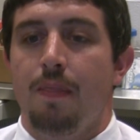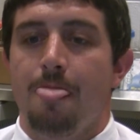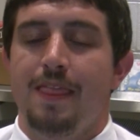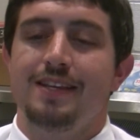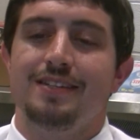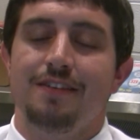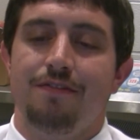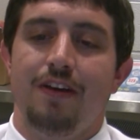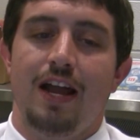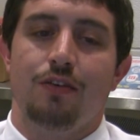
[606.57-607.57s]
This, in
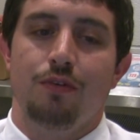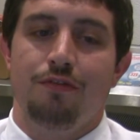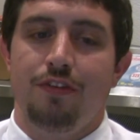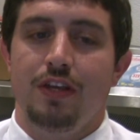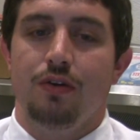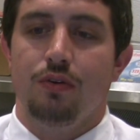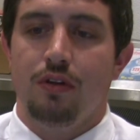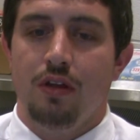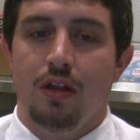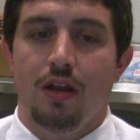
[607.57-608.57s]
fact,
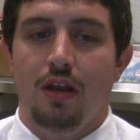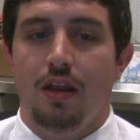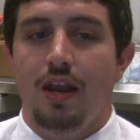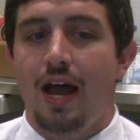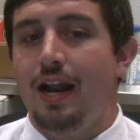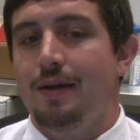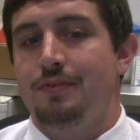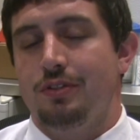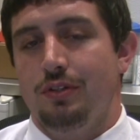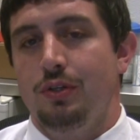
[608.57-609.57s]
revealed, not
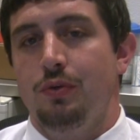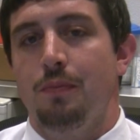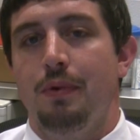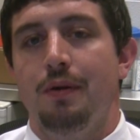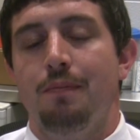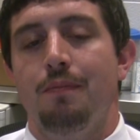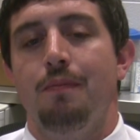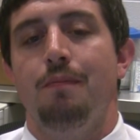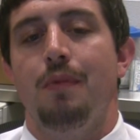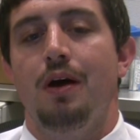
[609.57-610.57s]
absolute, but
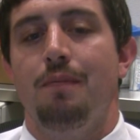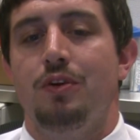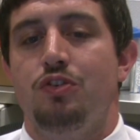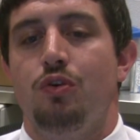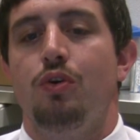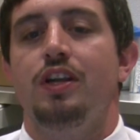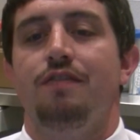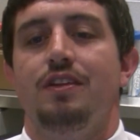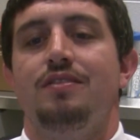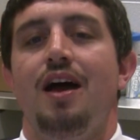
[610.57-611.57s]
a majority
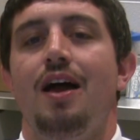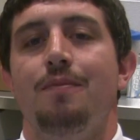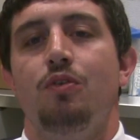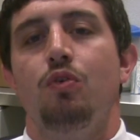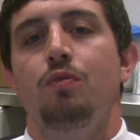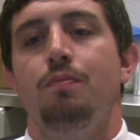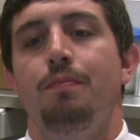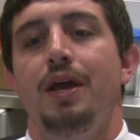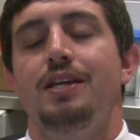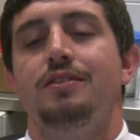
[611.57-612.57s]
of the time,
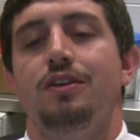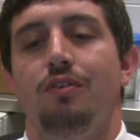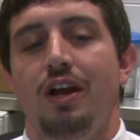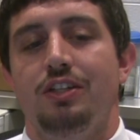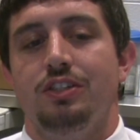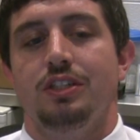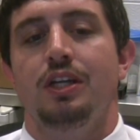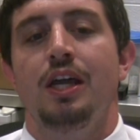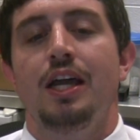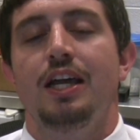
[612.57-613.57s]
group-based aggression
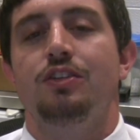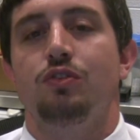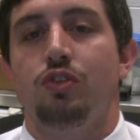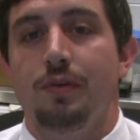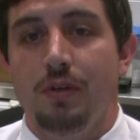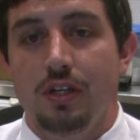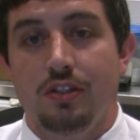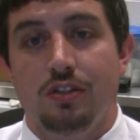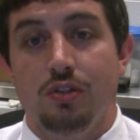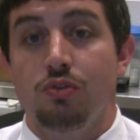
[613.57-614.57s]
is
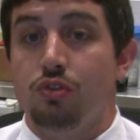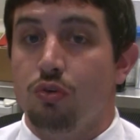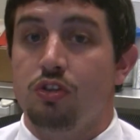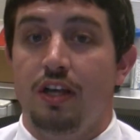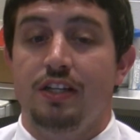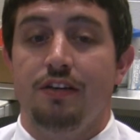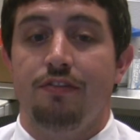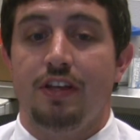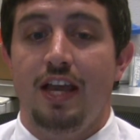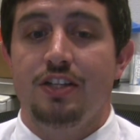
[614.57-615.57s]
attributed to social
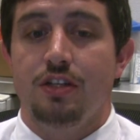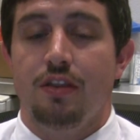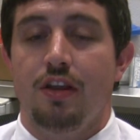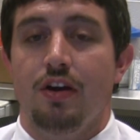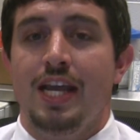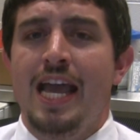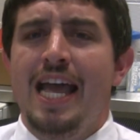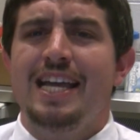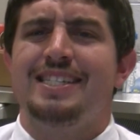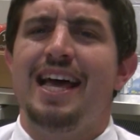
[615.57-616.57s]
identification theory.
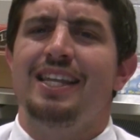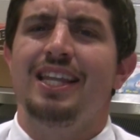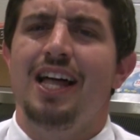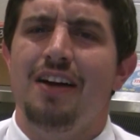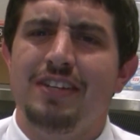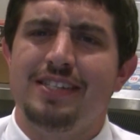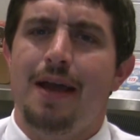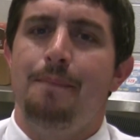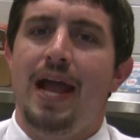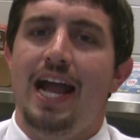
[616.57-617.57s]
It's that love, it's
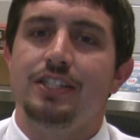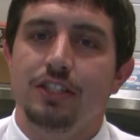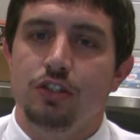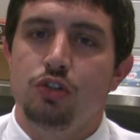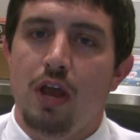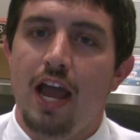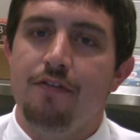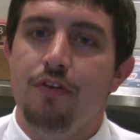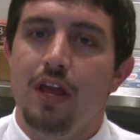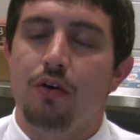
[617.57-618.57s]
that passion that you
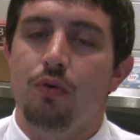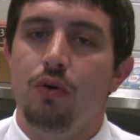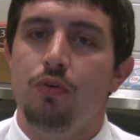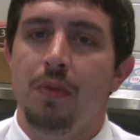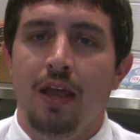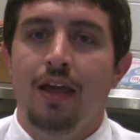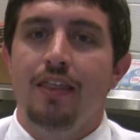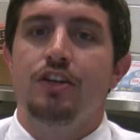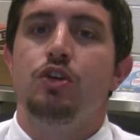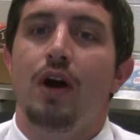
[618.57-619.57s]
have for that group
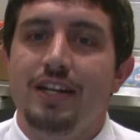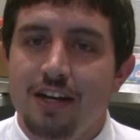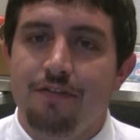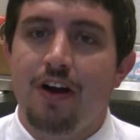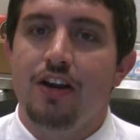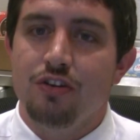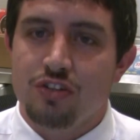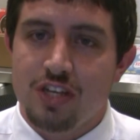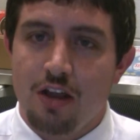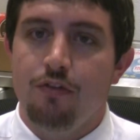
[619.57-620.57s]
that you identify
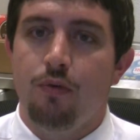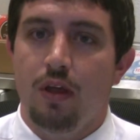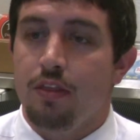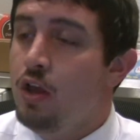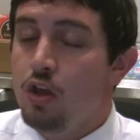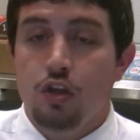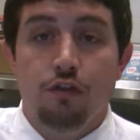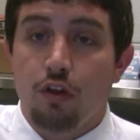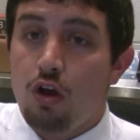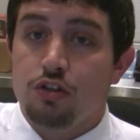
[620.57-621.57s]
yourself with.
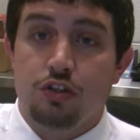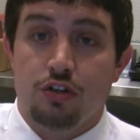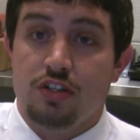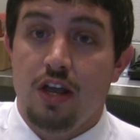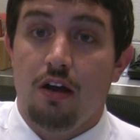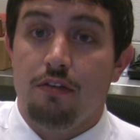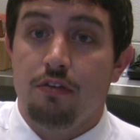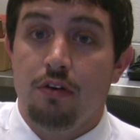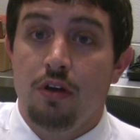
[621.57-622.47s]
You've lost yourself.